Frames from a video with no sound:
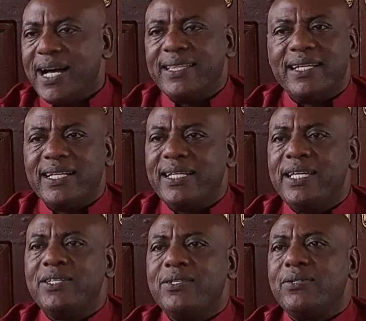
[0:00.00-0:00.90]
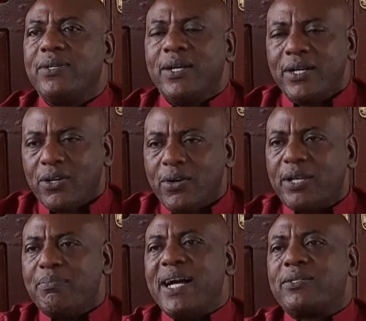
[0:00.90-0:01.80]
And the real issue,
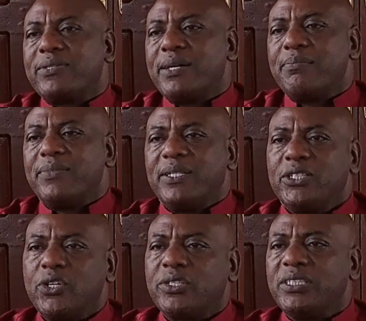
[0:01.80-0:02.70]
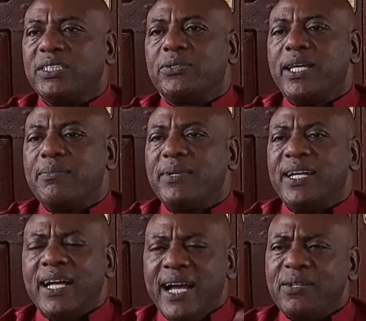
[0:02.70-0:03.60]
going back to them, talking to them,
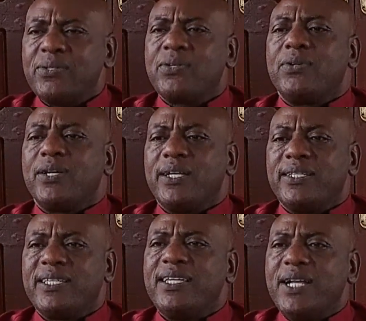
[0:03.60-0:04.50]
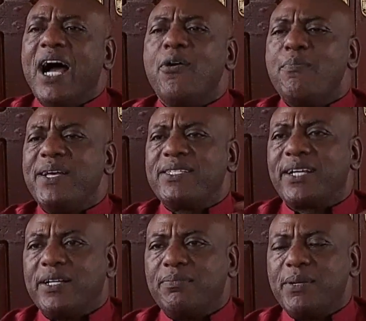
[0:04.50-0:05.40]
and also see how
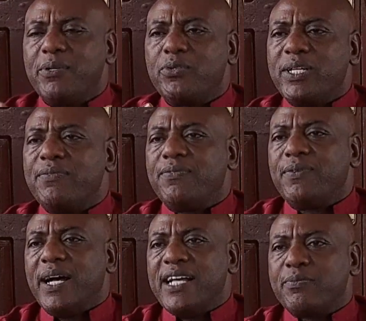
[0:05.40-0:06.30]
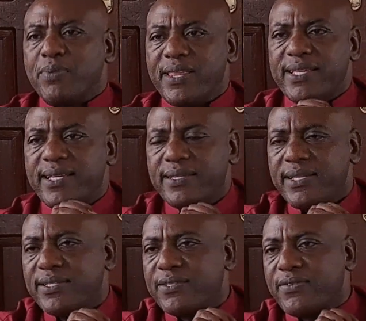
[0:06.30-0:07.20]
best can be able to live as brothers and
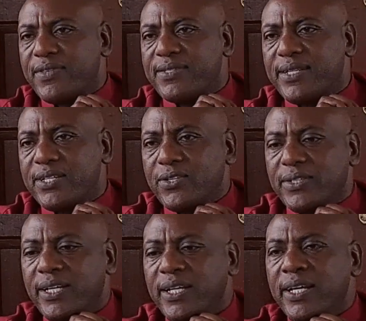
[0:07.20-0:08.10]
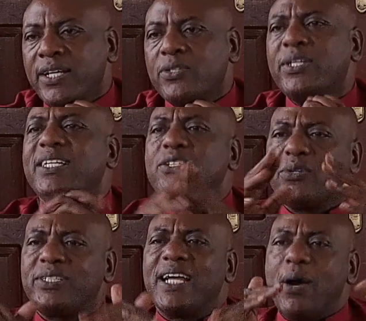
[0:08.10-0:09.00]
sisters of this nation. So it is
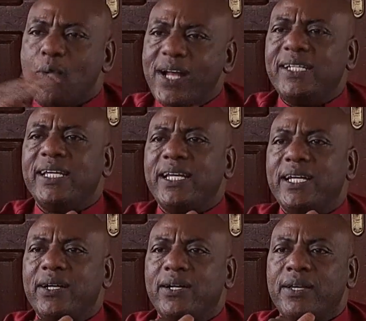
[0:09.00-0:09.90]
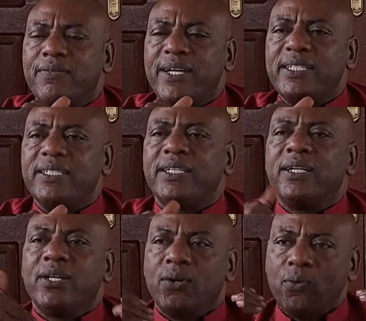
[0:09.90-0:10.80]
not a one day event.
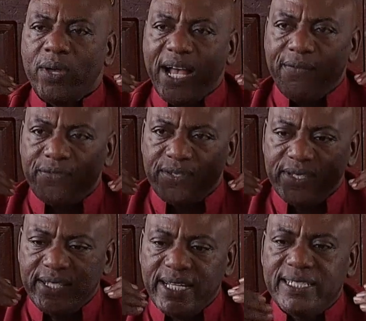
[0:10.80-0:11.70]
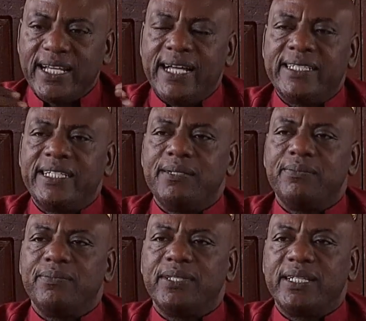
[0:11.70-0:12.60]
We have set a
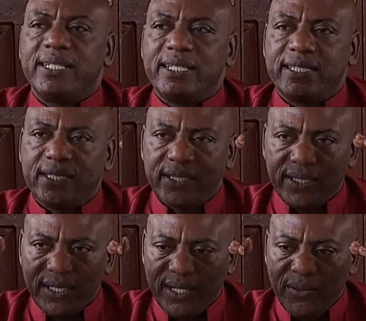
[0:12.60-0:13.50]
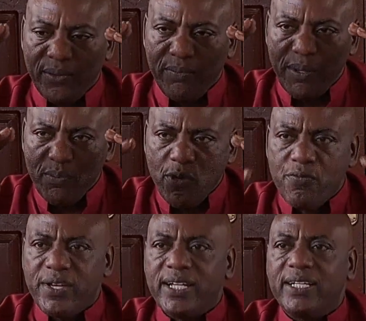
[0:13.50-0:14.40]
team that is will be
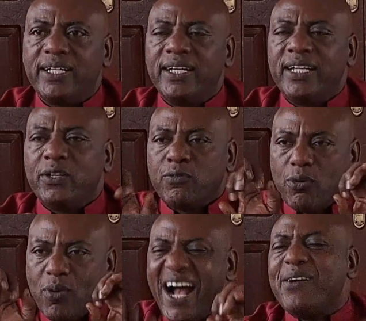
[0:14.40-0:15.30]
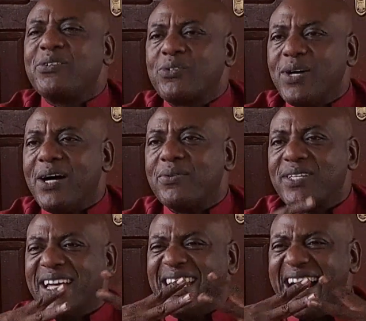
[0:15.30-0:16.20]
moving from house to
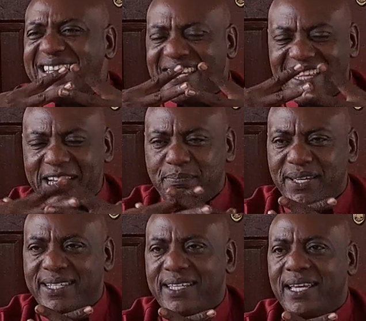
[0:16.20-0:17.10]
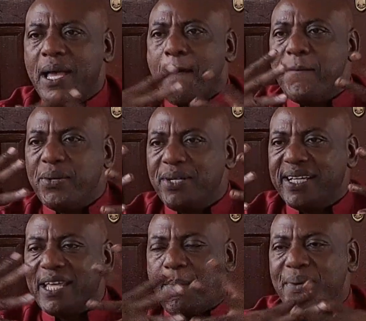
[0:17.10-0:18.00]
house, enhancing that peace,
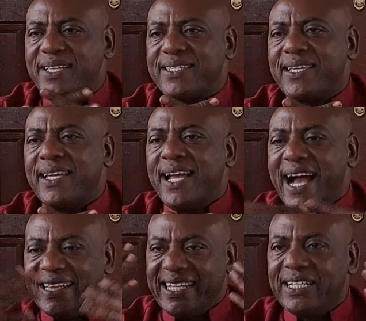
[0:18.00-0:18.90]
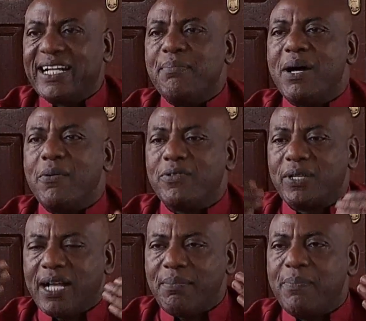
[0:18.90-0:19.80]
building the peace and then come
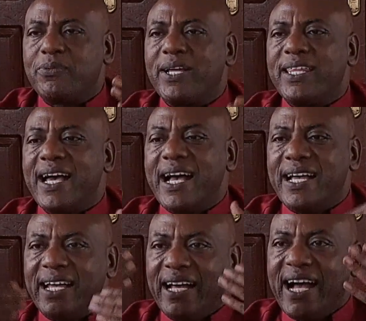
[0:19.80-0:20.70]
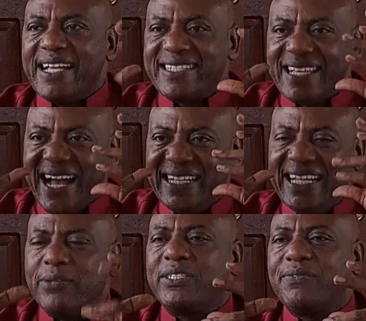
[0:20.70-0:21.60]
out come up together as
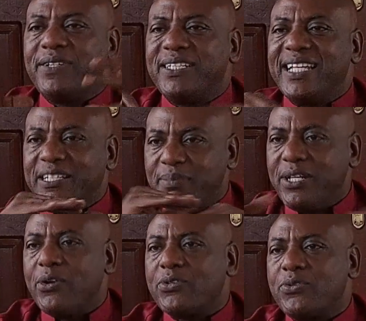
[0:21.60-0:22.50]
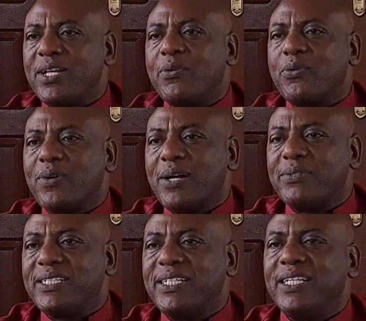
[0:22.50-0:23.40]
an outfit that belongs to Nakuru
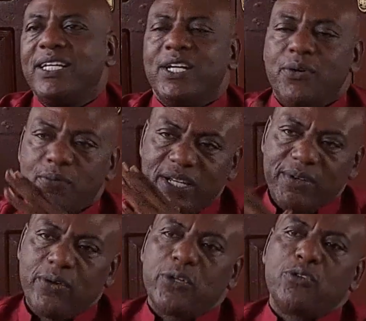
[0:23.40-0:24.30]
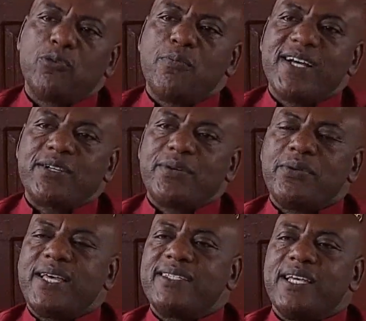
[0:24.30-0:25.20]
County. When we go to Mombasa, we
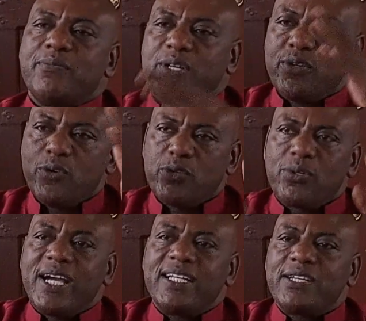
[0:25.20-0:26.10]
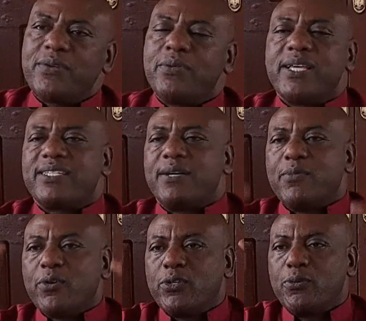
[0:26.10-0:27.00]
do the same. When we go to Garissa, we do the
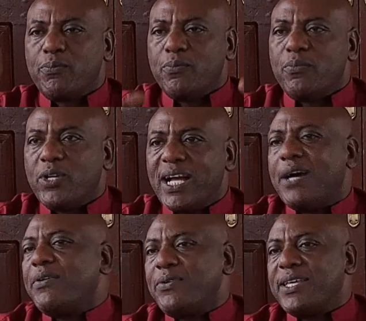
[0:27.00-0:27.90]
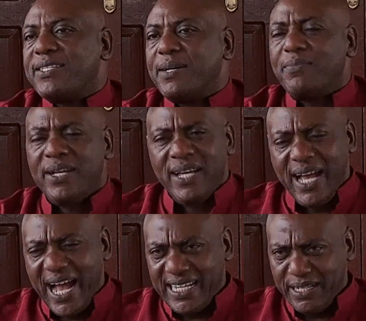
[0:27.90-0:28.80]
same. We go to Muranga, we do the same,
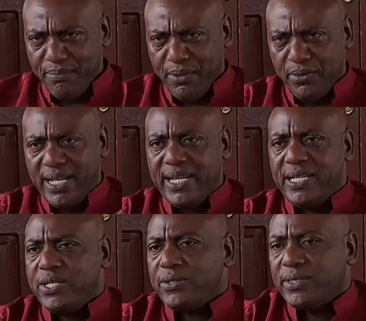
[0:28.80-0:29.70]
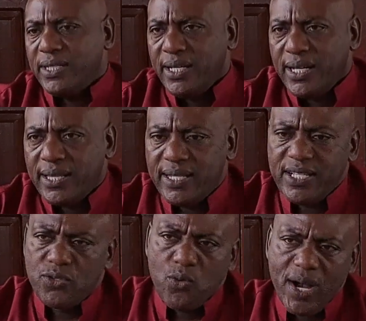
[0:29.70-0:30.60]
and build a nation that
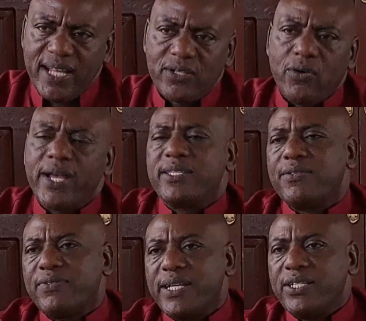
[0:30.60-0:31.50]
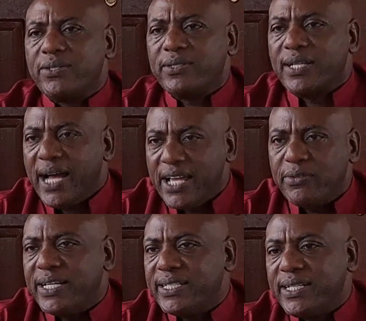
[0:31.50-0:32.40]
is one cohesive nation, a
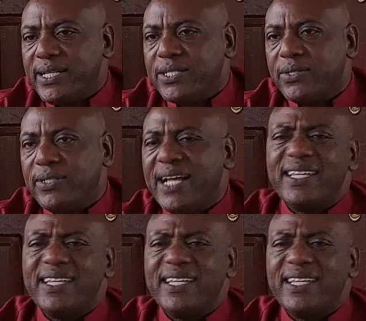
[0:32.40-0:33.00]
united nation.